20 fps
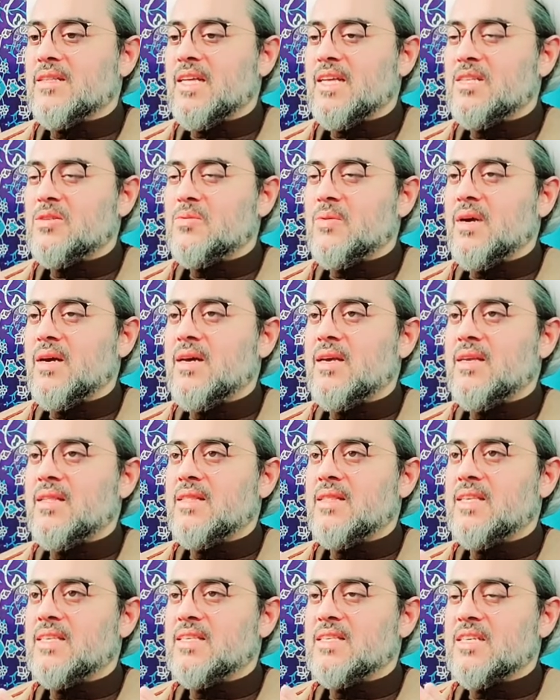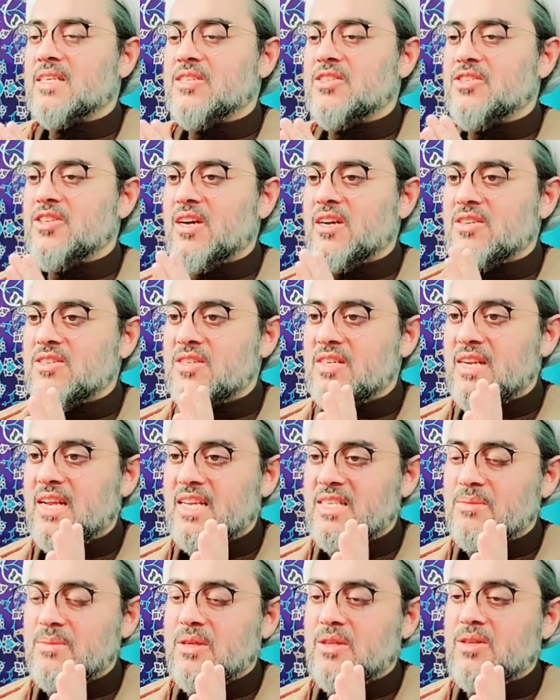That's why this conjunction
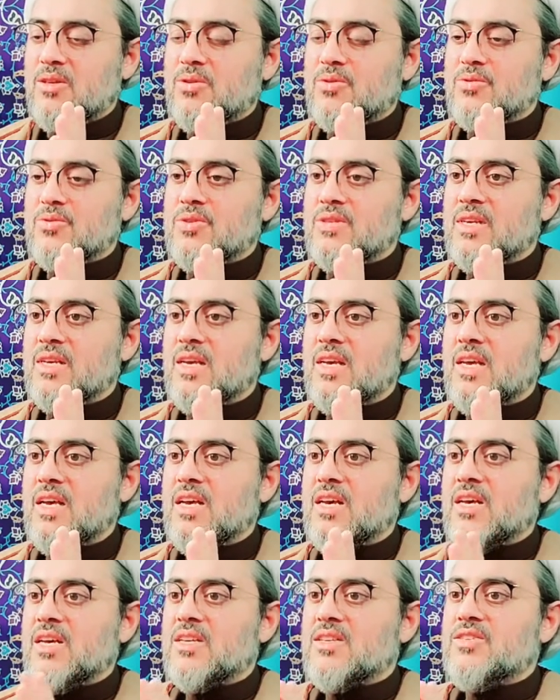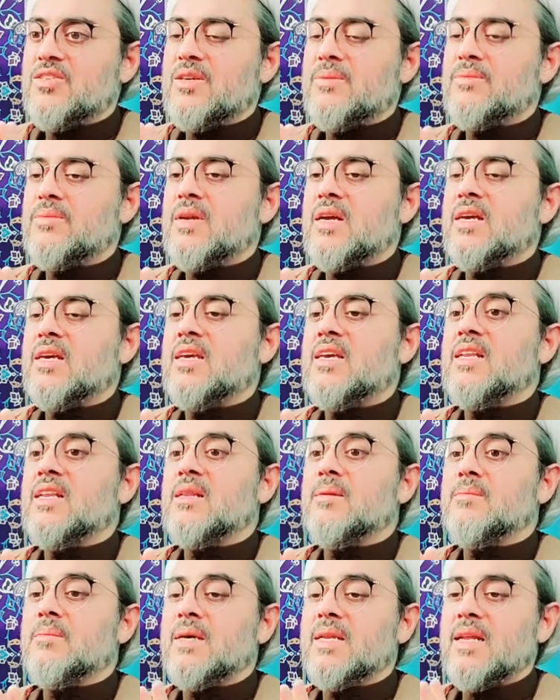has been used.
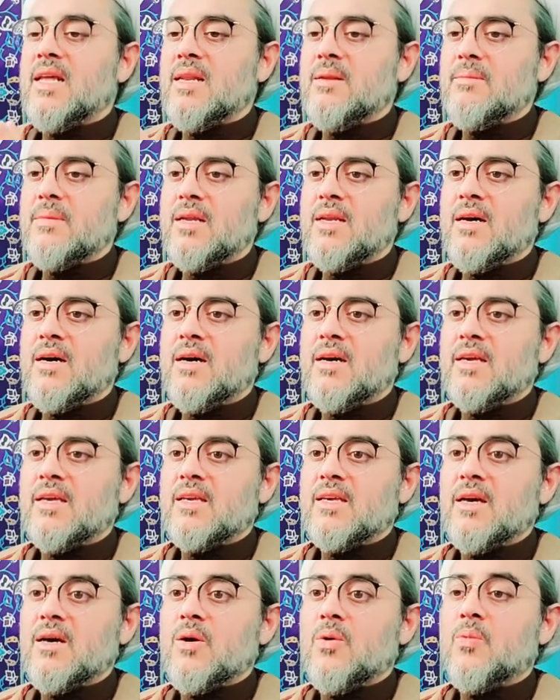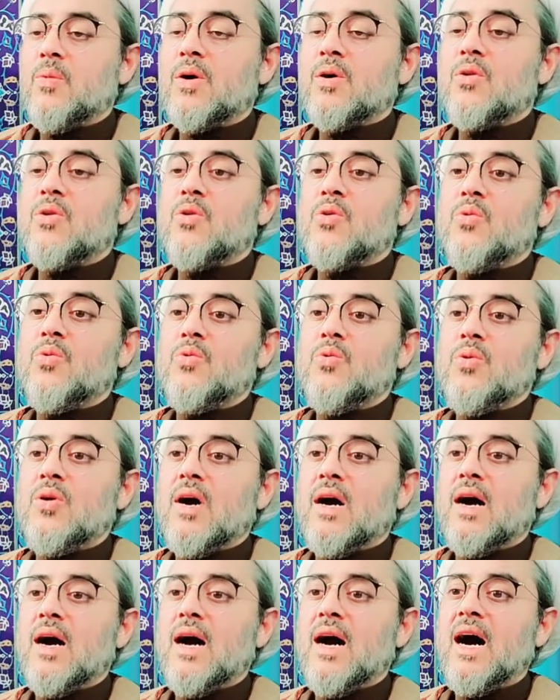Jibraeel min al malaika wa ruh
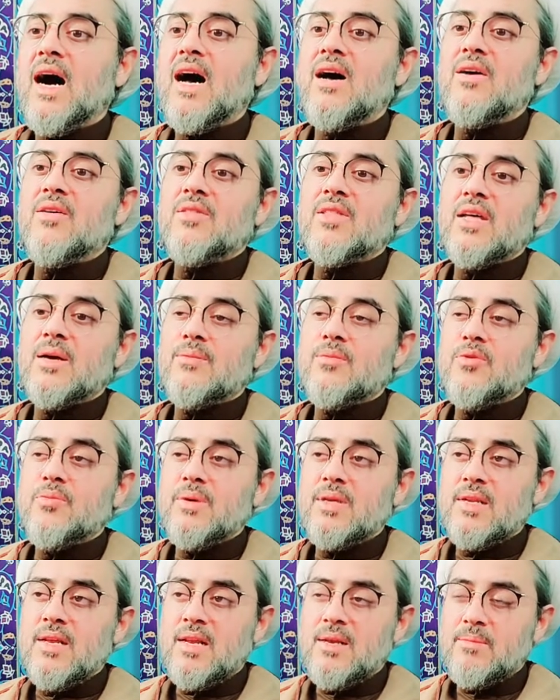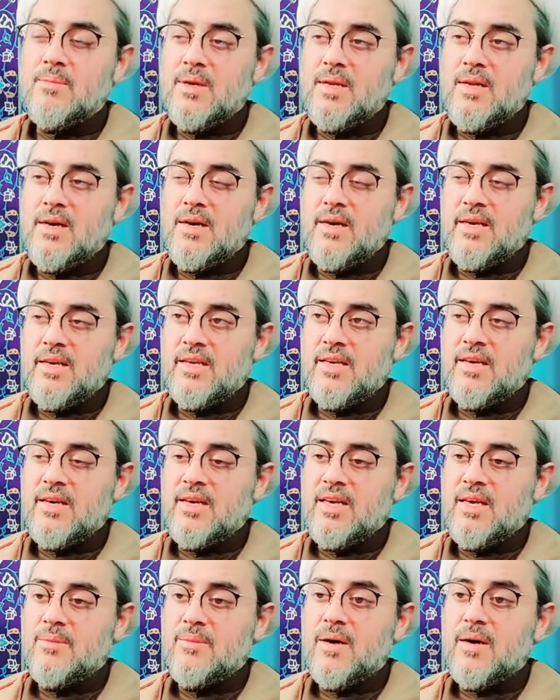a'zamu min al
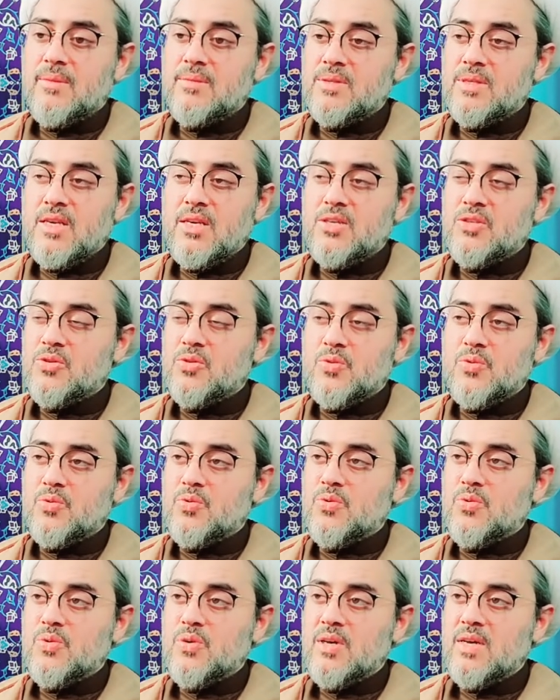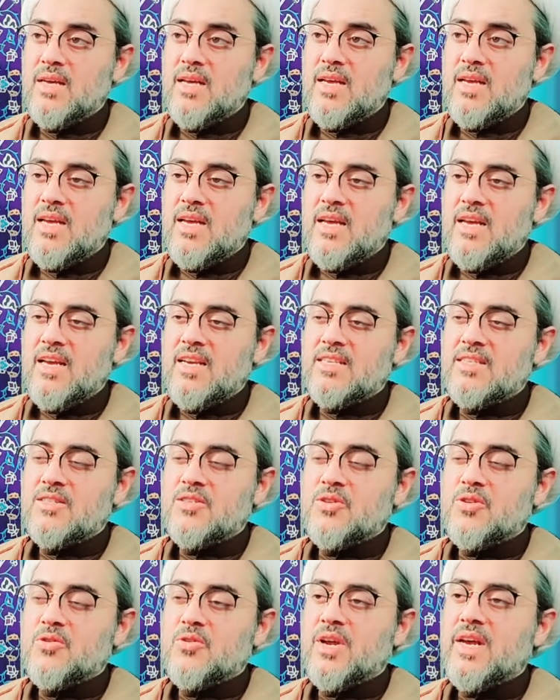malaika. Imam says ruh is
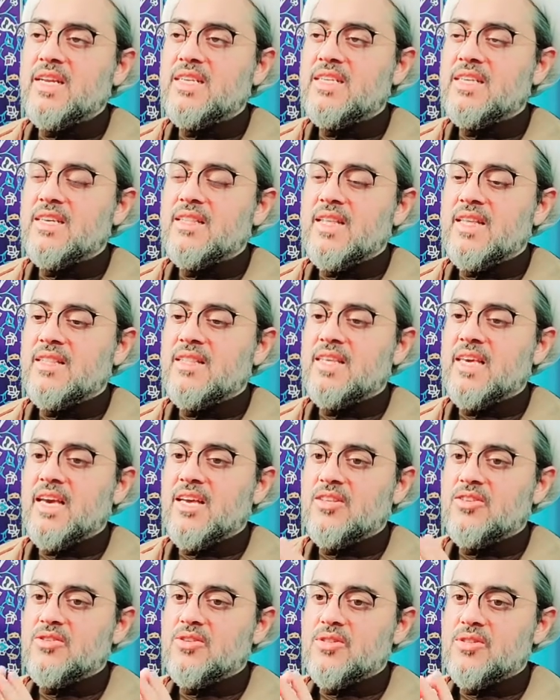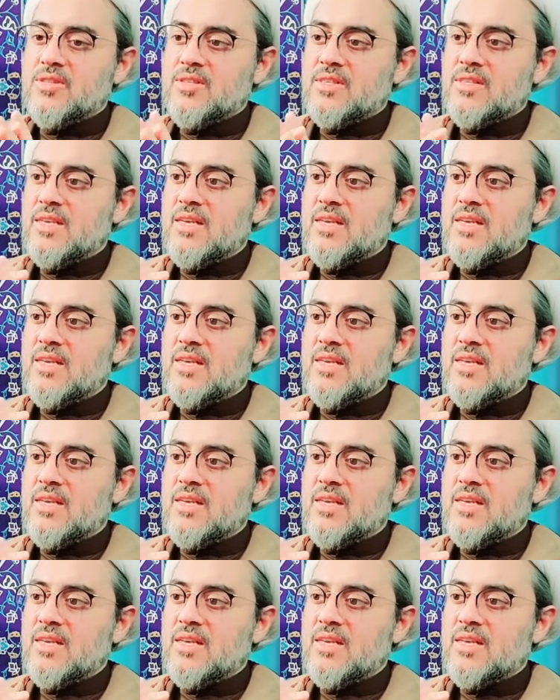greater than the angels.